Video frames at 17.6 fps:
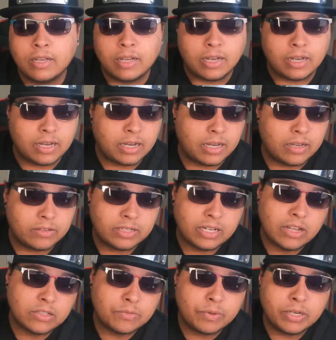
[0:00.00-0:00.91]
So
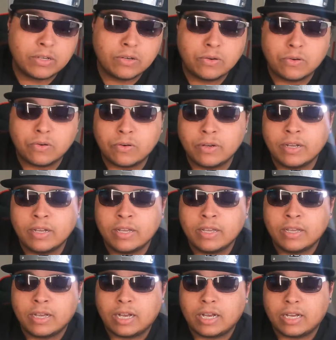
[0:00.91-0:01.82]
that was pretty cool.
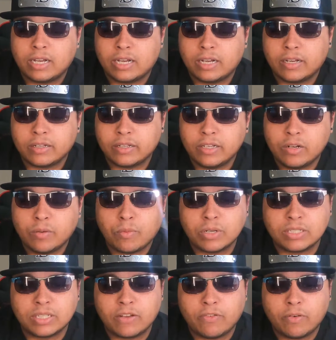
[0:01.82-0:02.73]

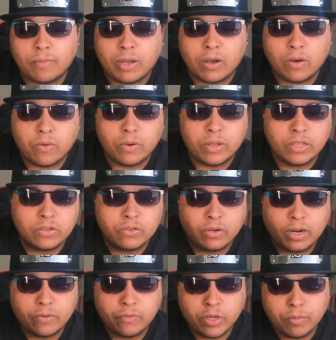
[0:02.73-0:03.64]
more stuff about when
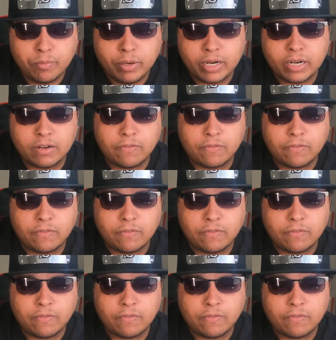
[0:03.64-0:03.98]
you're booking